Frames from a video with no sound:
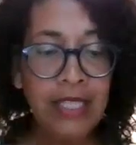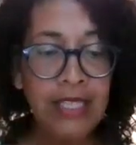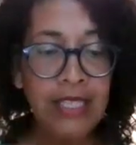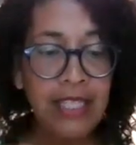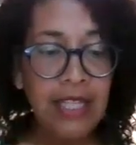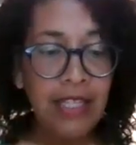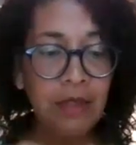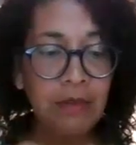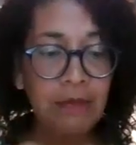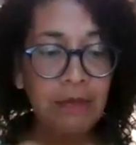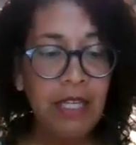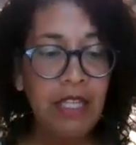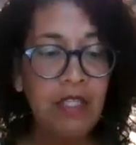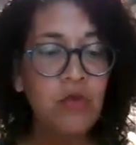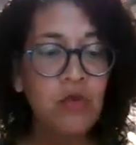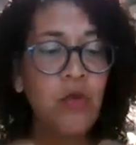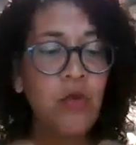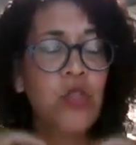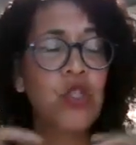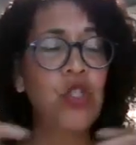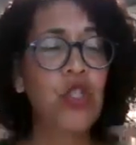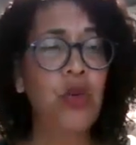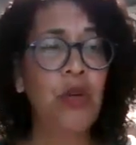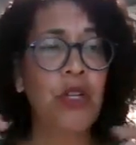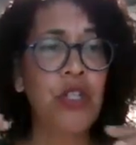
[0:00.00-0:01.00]
stuck because
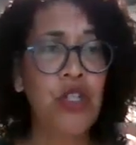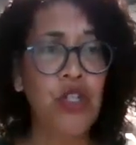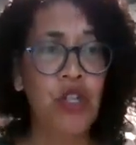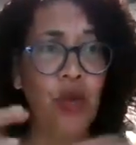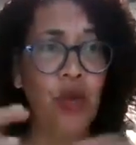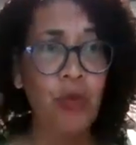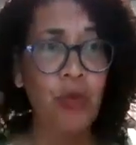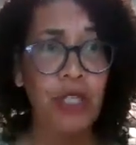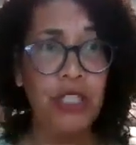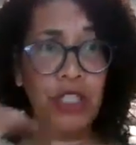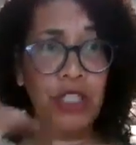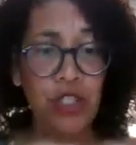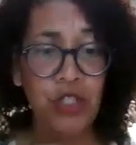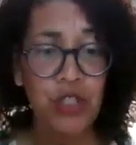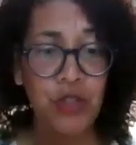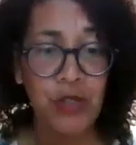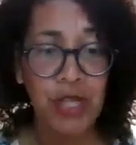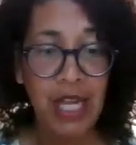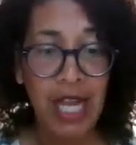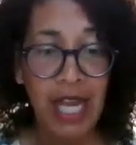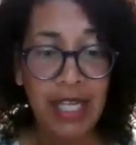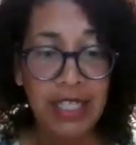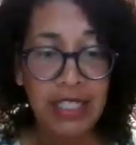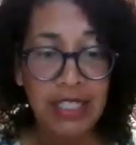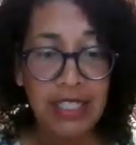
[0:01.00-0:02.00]
we're so unsure what to do
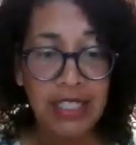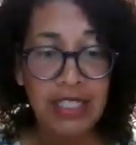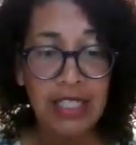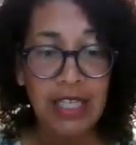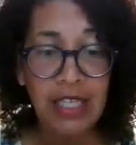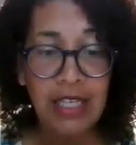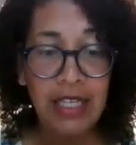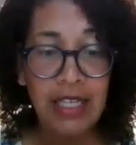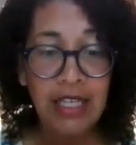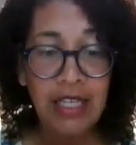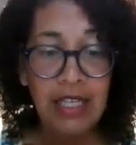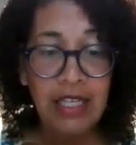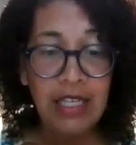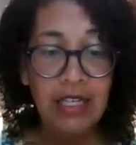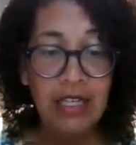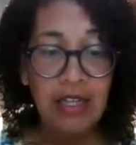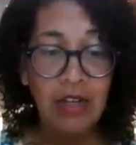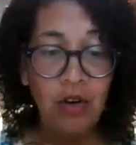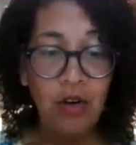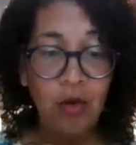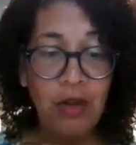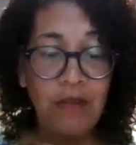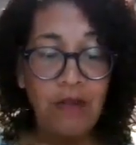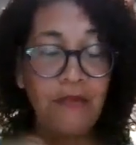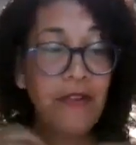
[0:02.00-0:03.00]
next,
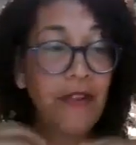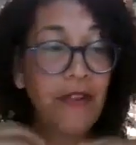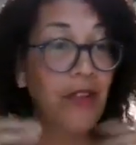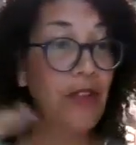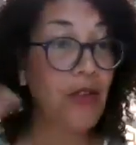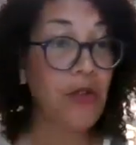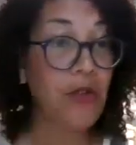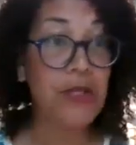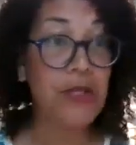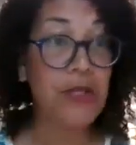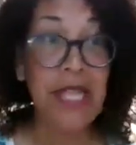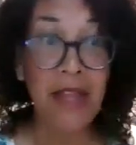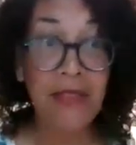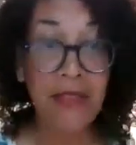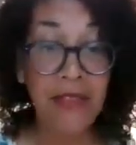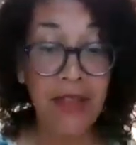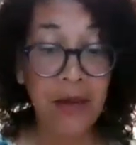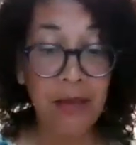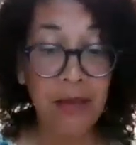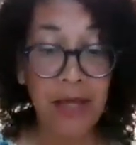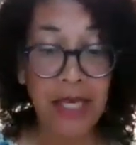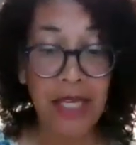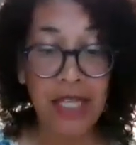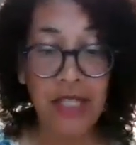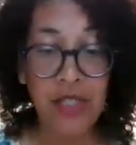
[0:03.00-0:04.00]
or we feel there's
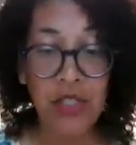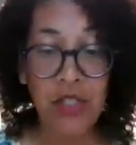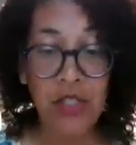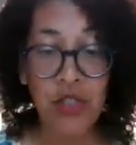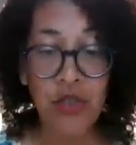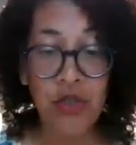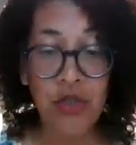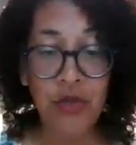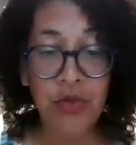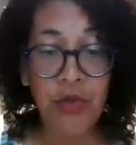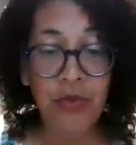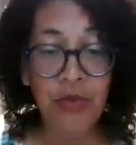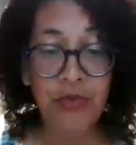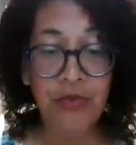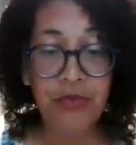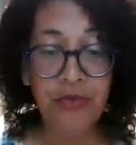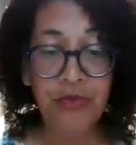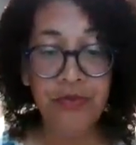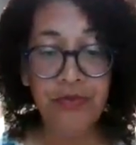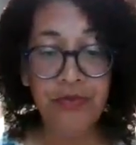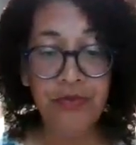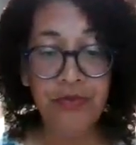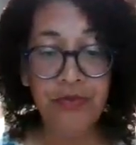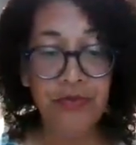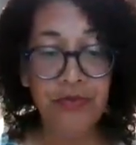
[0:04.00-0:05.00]
nothing we can do
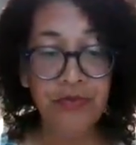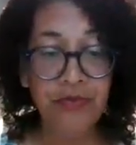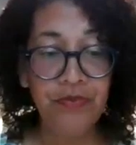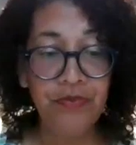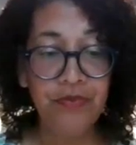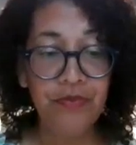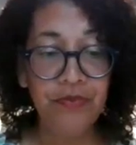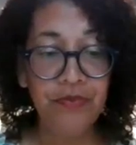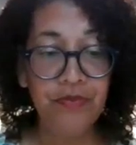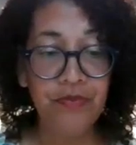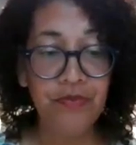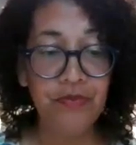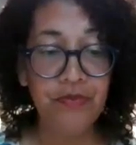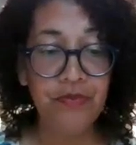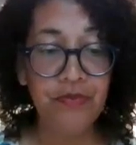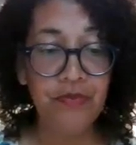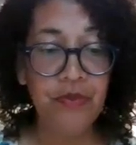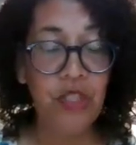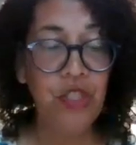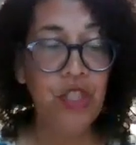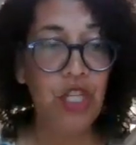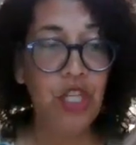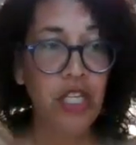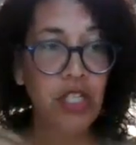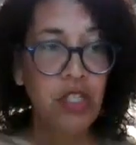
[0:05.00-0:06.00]

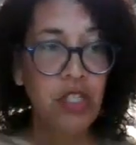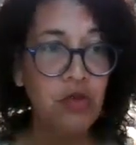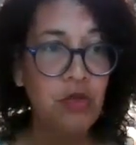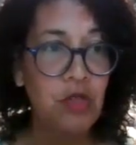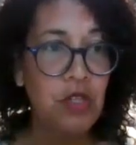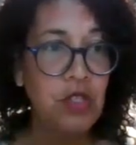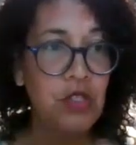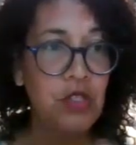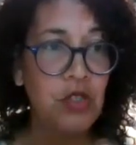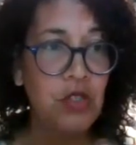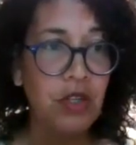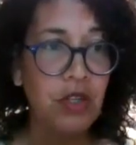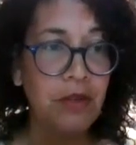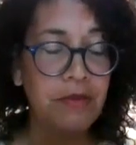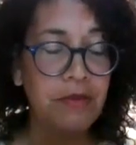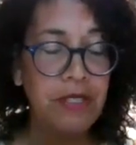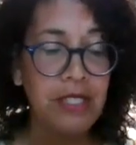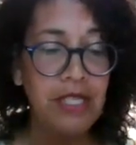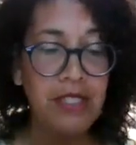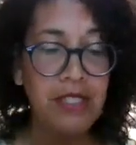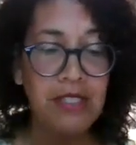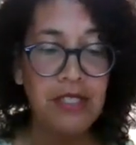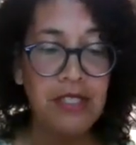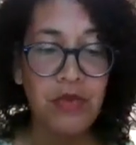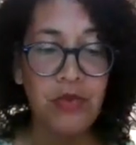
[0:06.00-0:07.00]
to change the
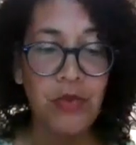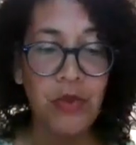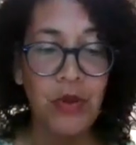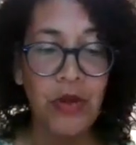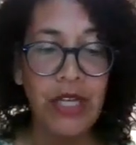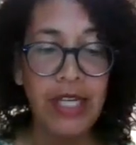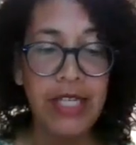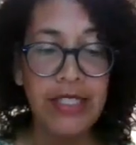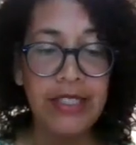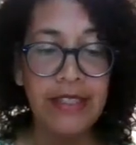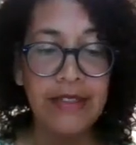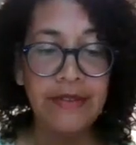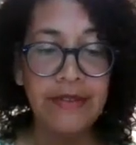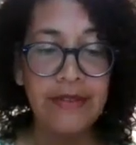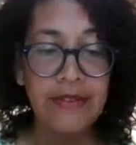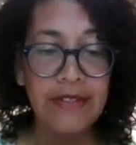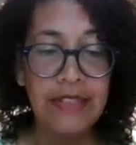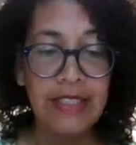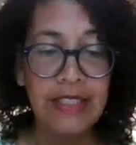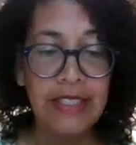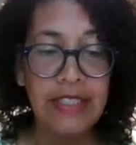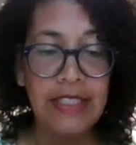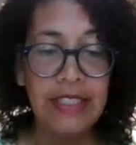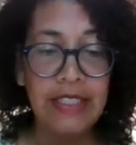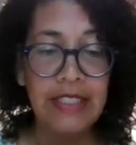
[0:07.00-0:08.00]
circumstances we're in.
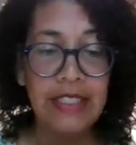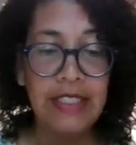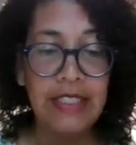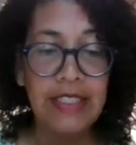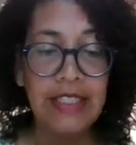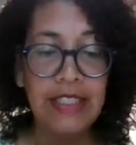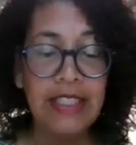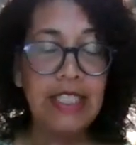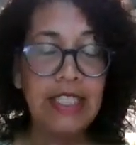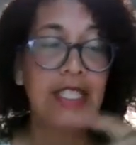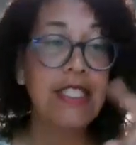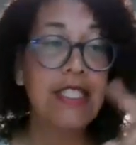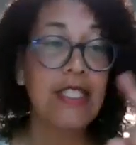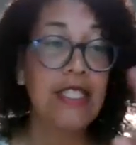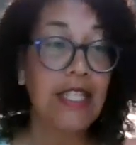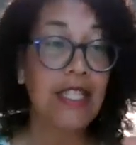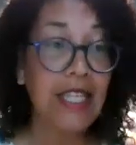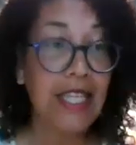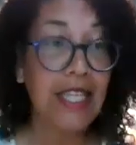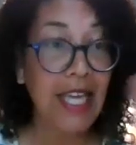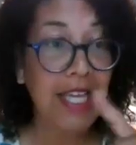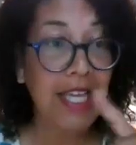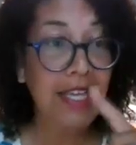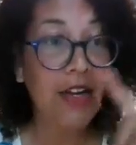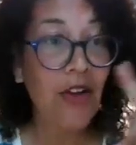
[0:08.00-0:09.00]
This is,
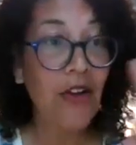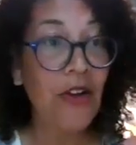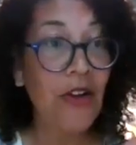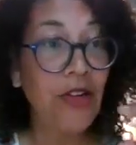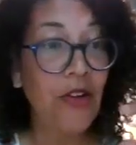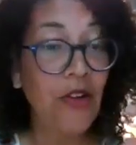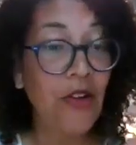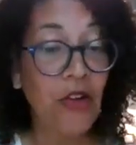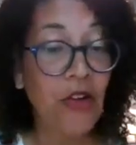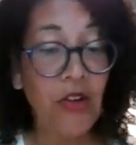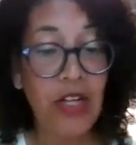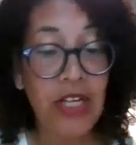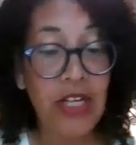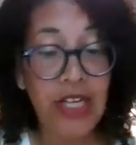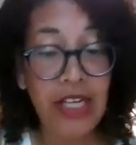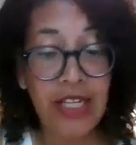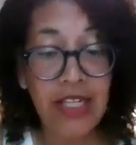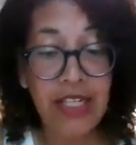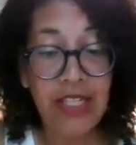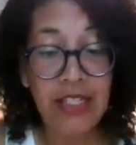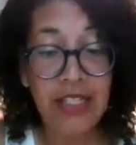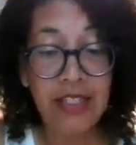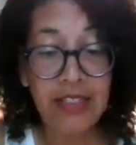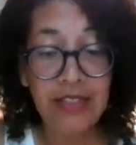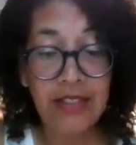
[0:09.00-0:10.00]
again, our inner critic